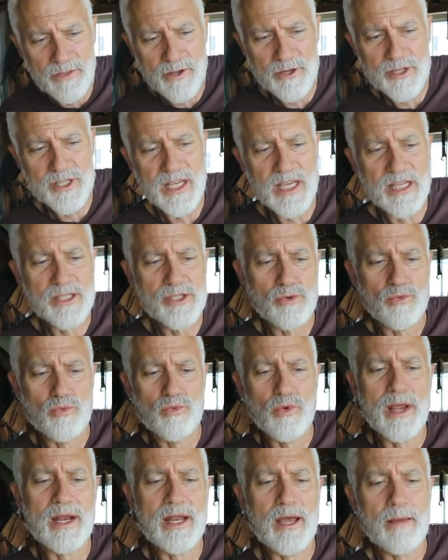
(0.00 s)
of their seats
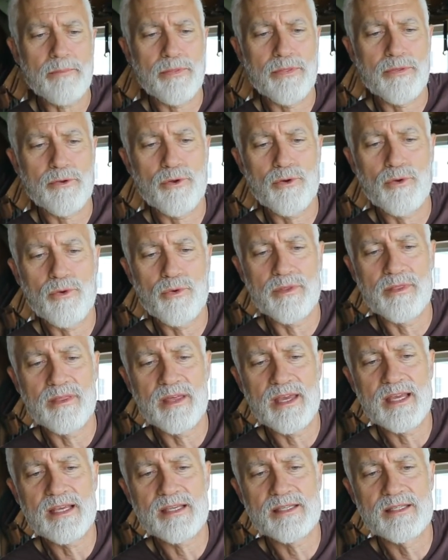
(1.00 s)
right up through
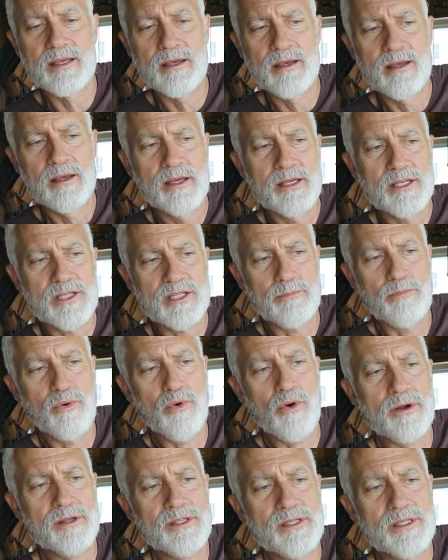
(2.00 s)
these
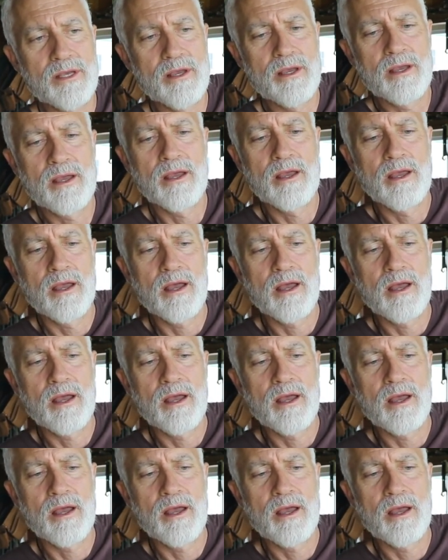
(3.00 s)
supports